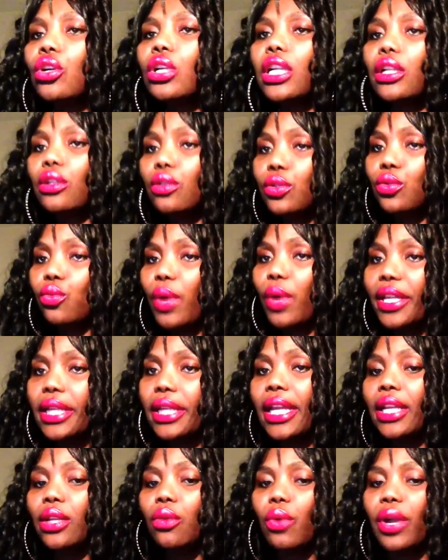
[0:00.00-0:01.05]
to lose weight
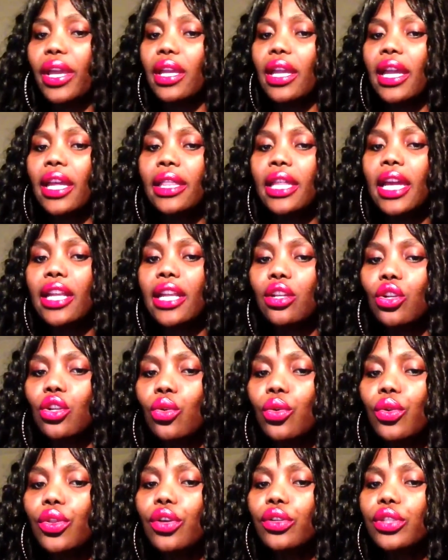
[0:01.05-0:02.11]
anyway. And then
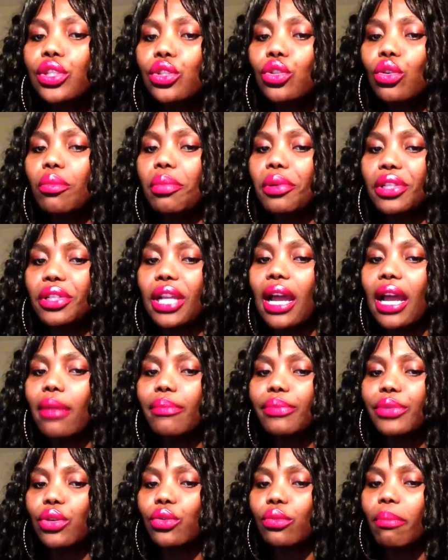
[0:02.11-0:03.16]
do those 2 boot
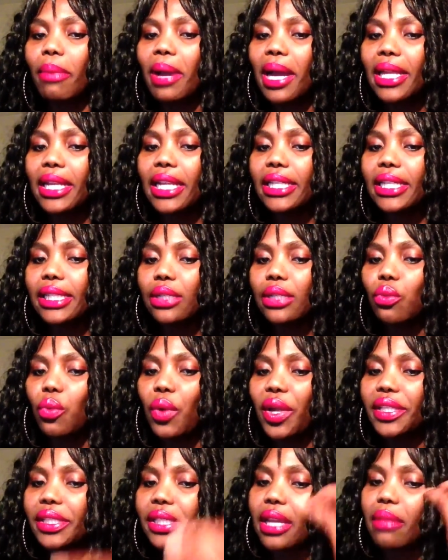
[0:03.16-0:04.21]
camps on Mondays and
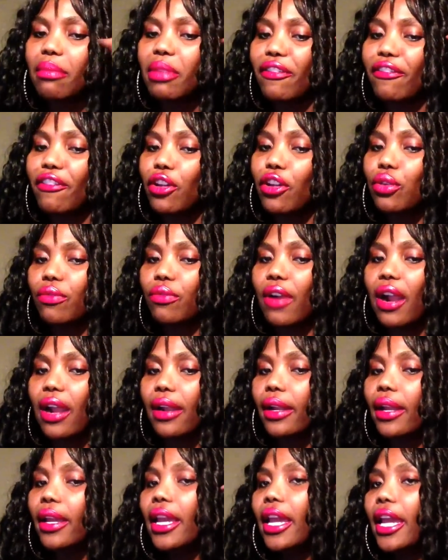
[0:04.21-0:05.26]
Wednesday before you
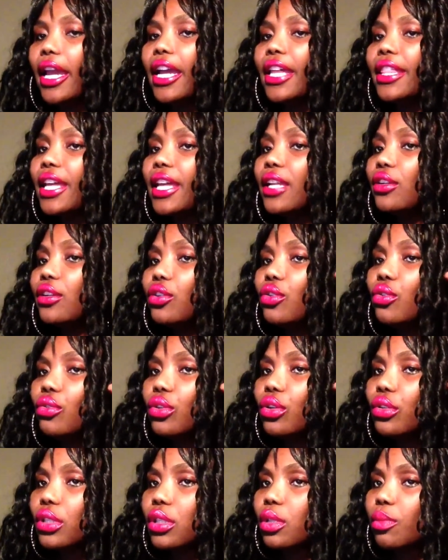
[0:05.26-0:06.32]
run. And then do
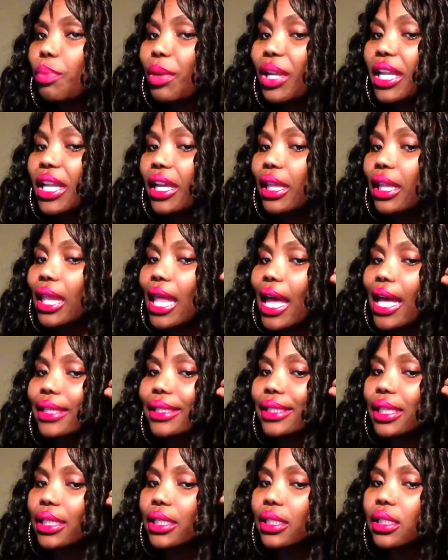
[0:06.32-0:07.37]
those spinning
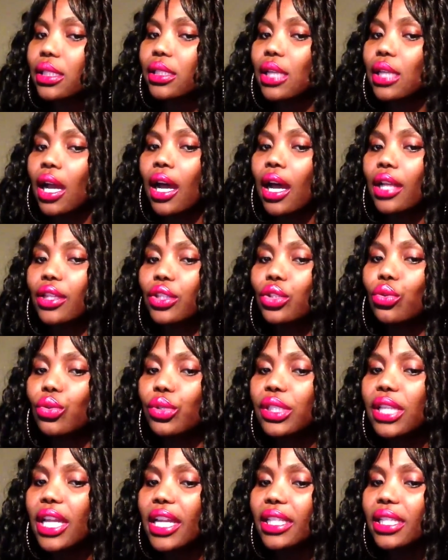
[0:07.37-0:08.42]
classes
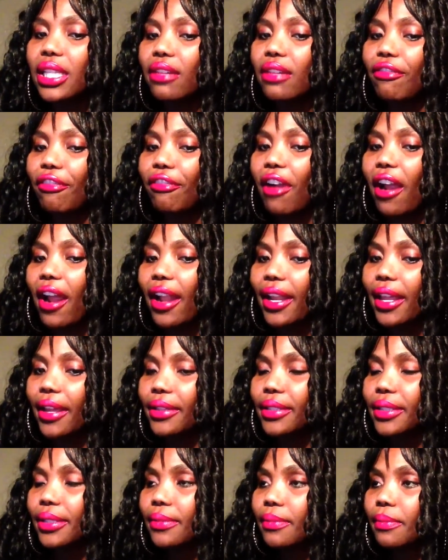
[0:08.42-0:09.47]
Tuesdays and
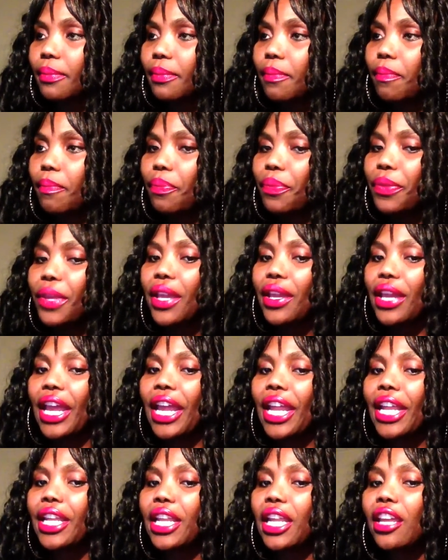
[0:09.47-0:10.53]
Fridays.
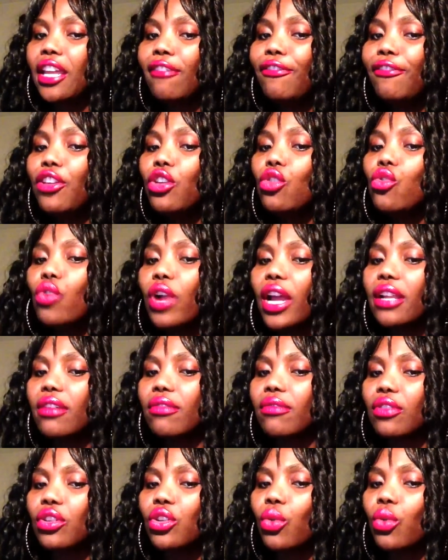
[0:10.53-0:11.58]
And if you
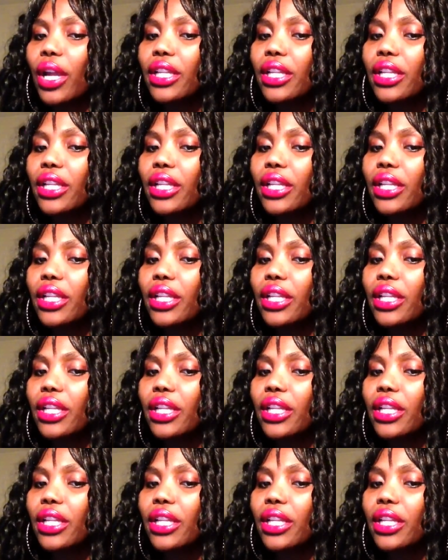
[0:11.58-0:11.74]
can, you can